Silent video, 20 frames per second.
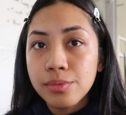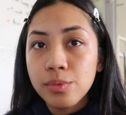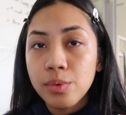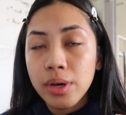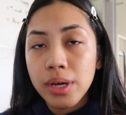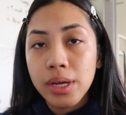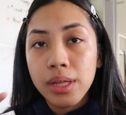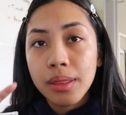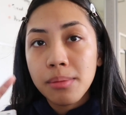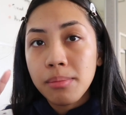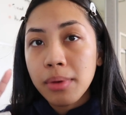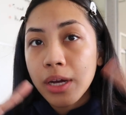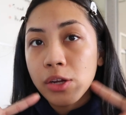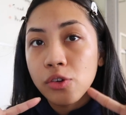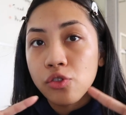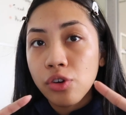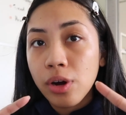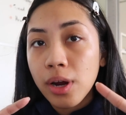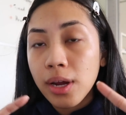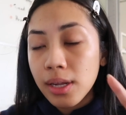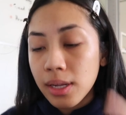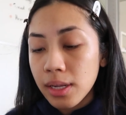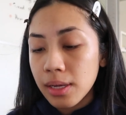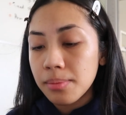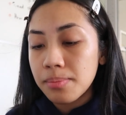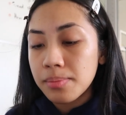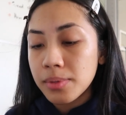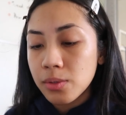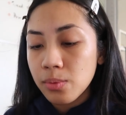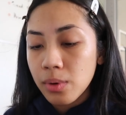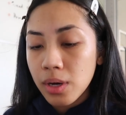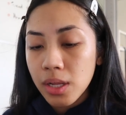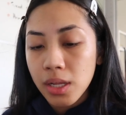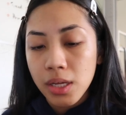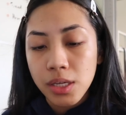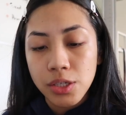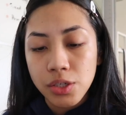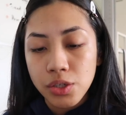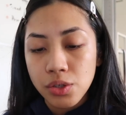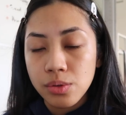With my dry lips, what I
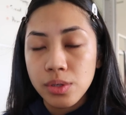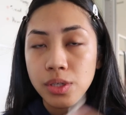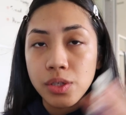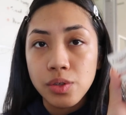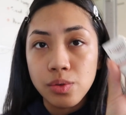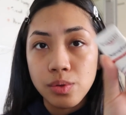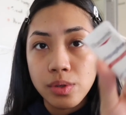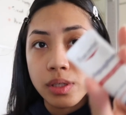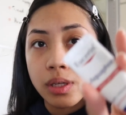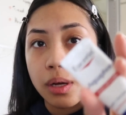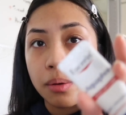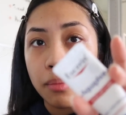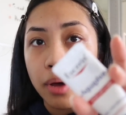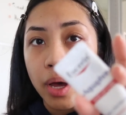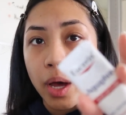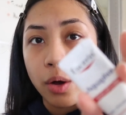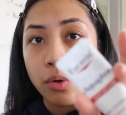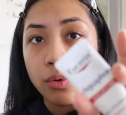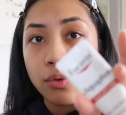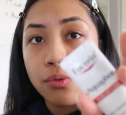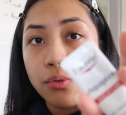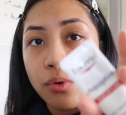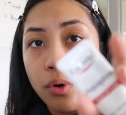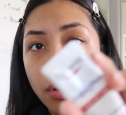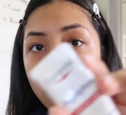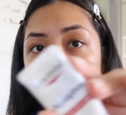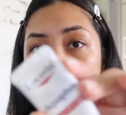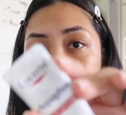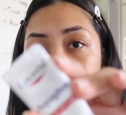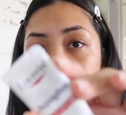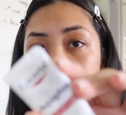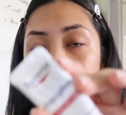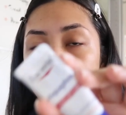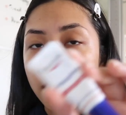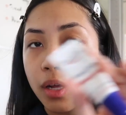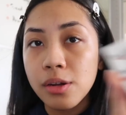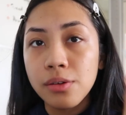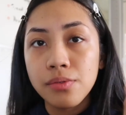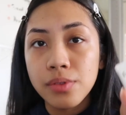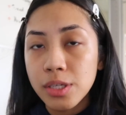like to do is use some Aquaphor.
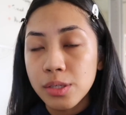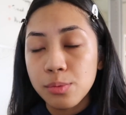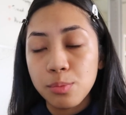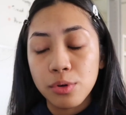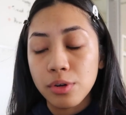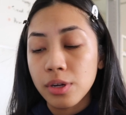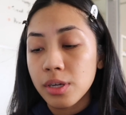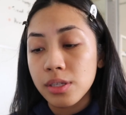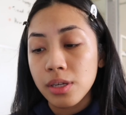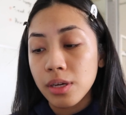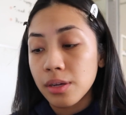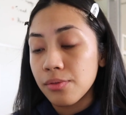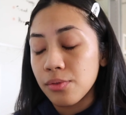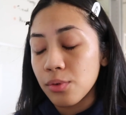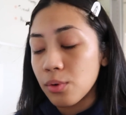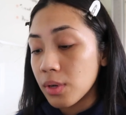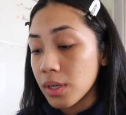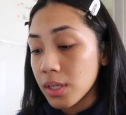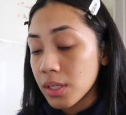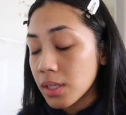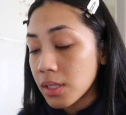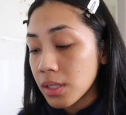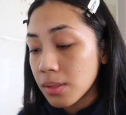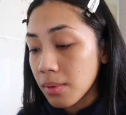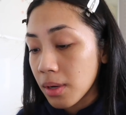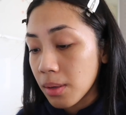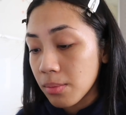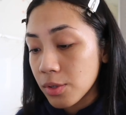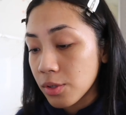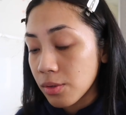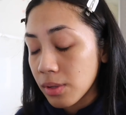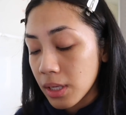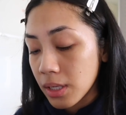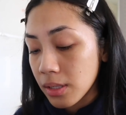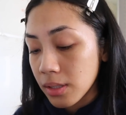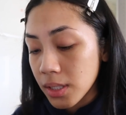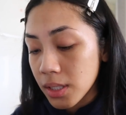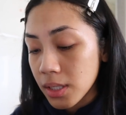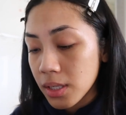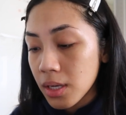None of these products are in focus, but I'm too
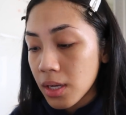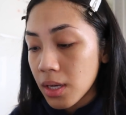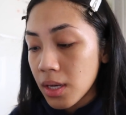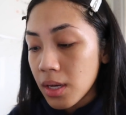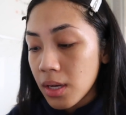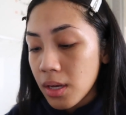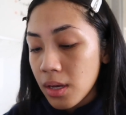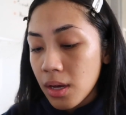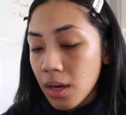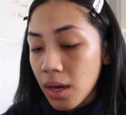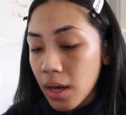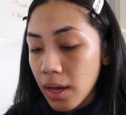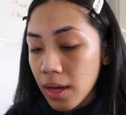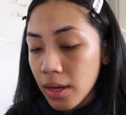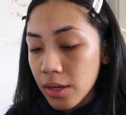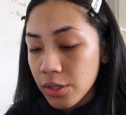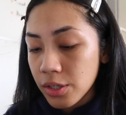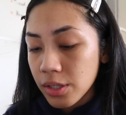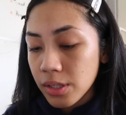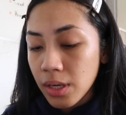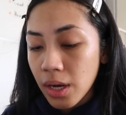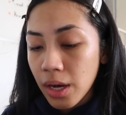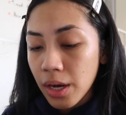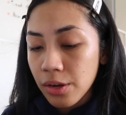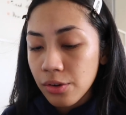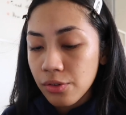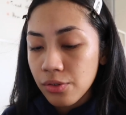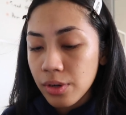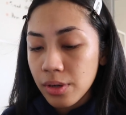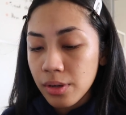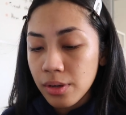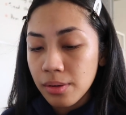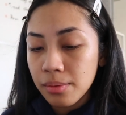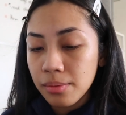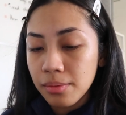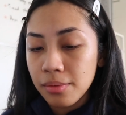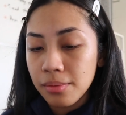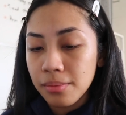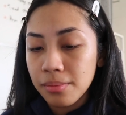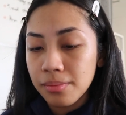lazy. And just hydrate
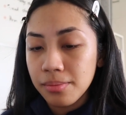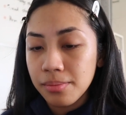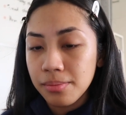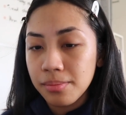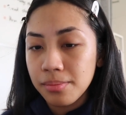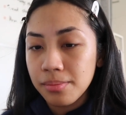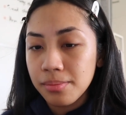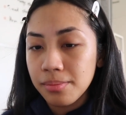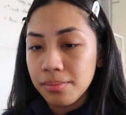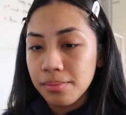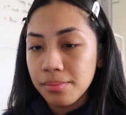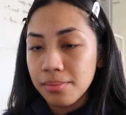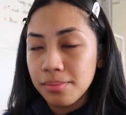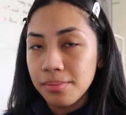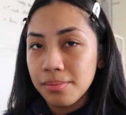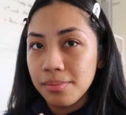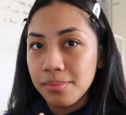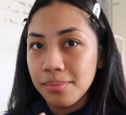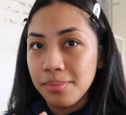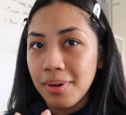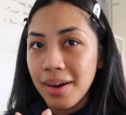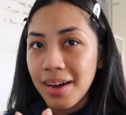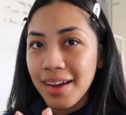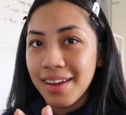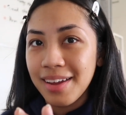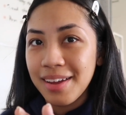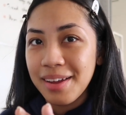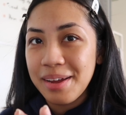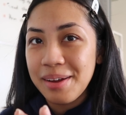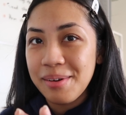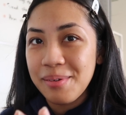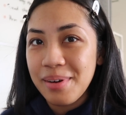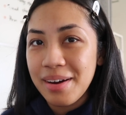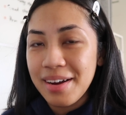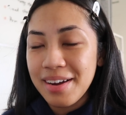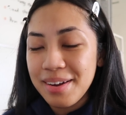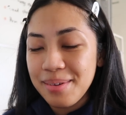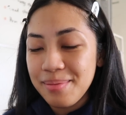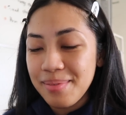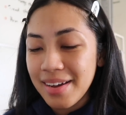my...
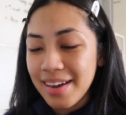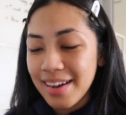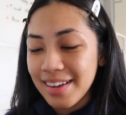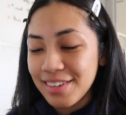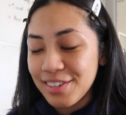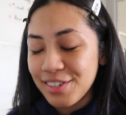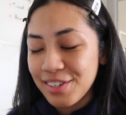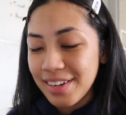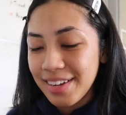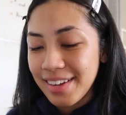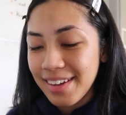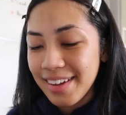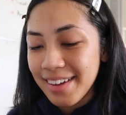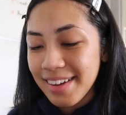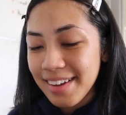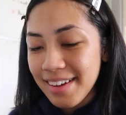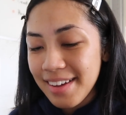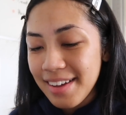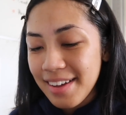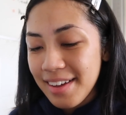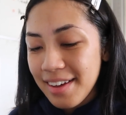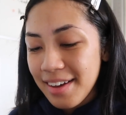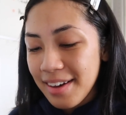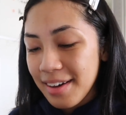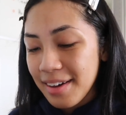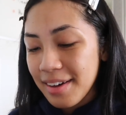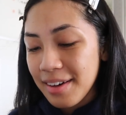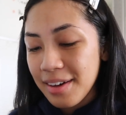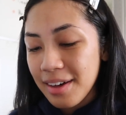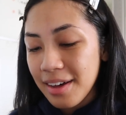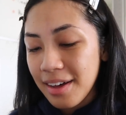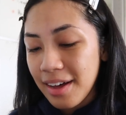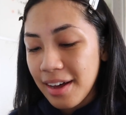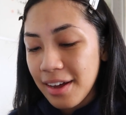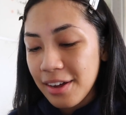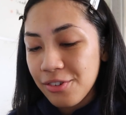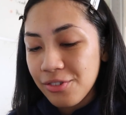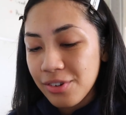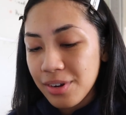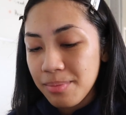Why am I hand shaking? I
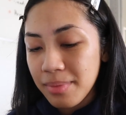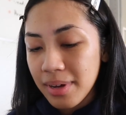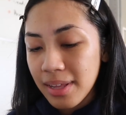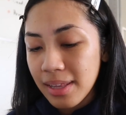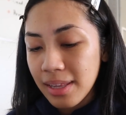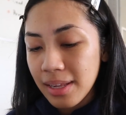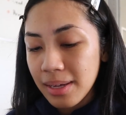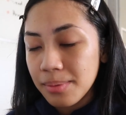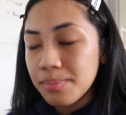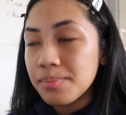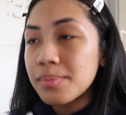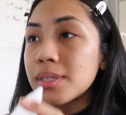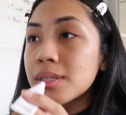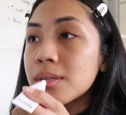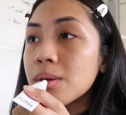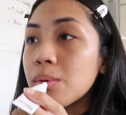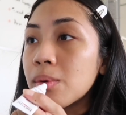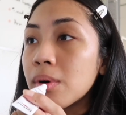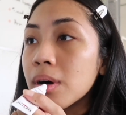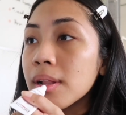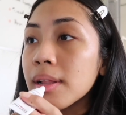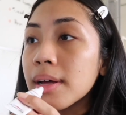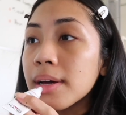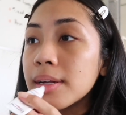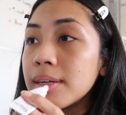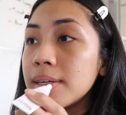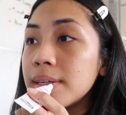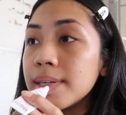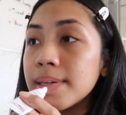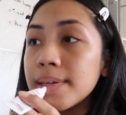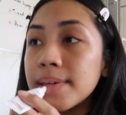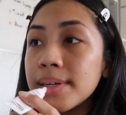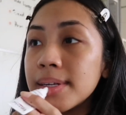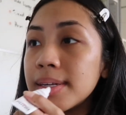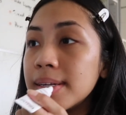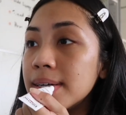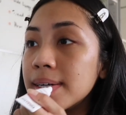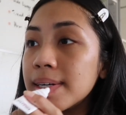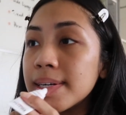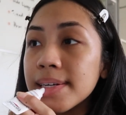hydrate my lips while I do
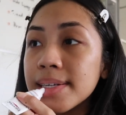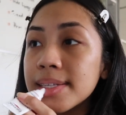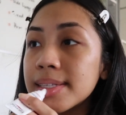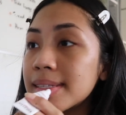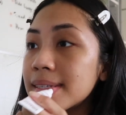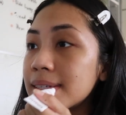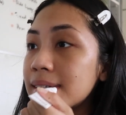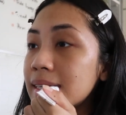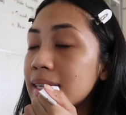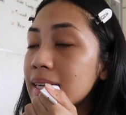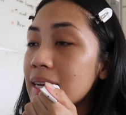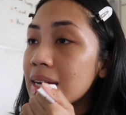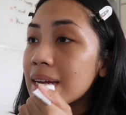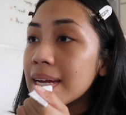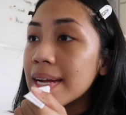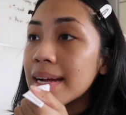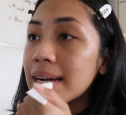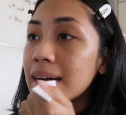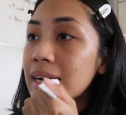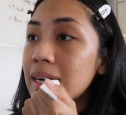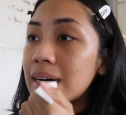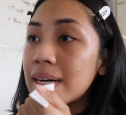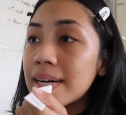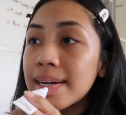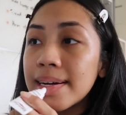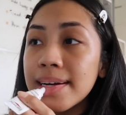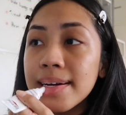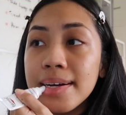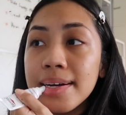the rest of my makeup.